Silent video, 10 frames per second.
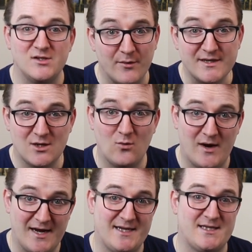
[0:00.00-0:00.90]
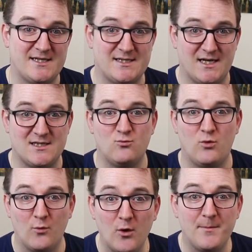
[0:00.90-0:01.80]
The reason why it is that
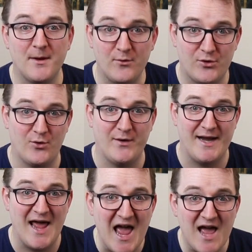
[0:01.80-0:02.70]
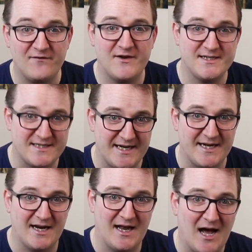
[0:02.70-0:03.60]
we will be with you in every
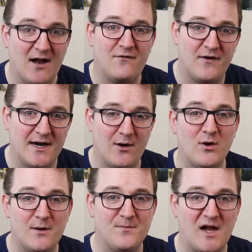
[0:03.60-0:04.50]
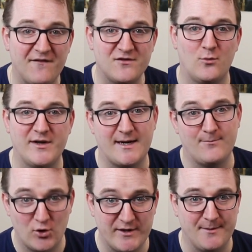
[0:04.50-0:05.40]
single half an hour after we are
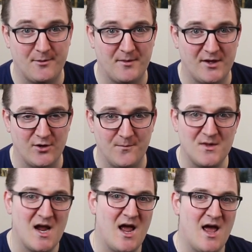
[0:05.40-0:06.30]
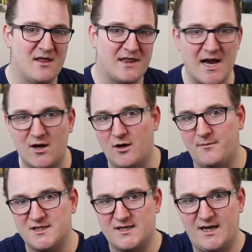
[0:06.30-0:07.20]
uploading every video. Thank you
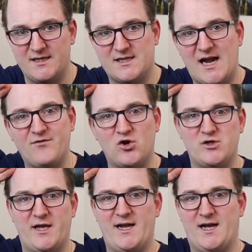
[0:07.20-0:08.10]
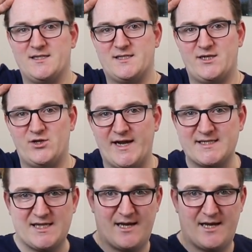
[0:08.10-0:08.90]
very much guys, have a good day and see you next